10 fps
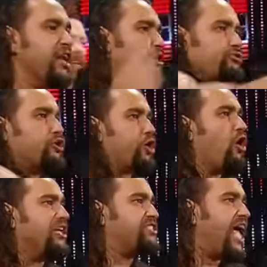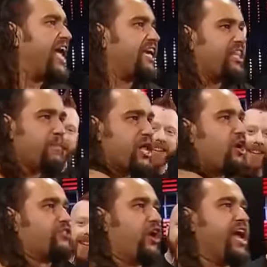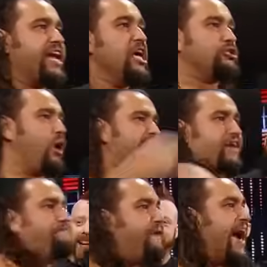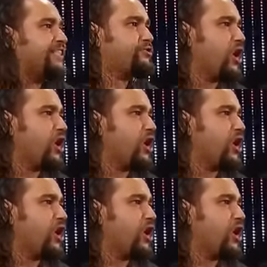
used to throw a steak in the middle of the ring so I can fight to